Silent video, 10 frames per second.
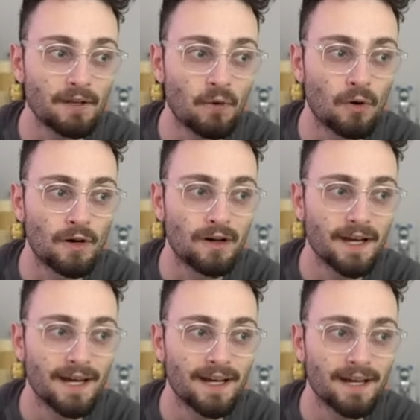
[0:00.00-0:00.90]
or
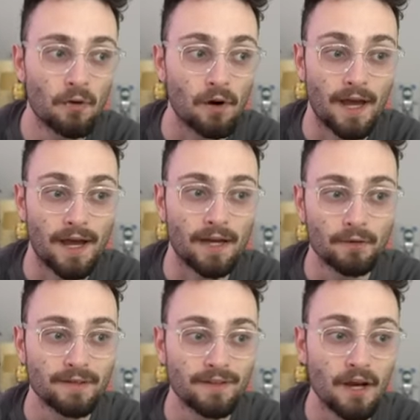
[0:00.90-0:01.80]
I
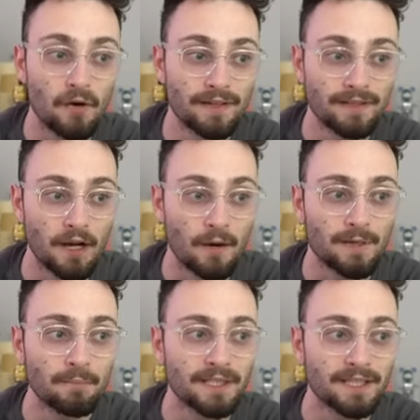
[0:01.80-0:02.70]
don't even know. And you know, I'm
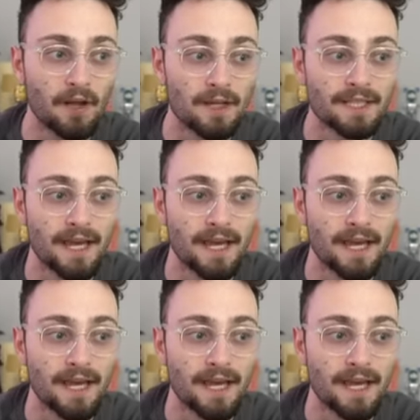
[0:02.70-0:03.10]
completely lost.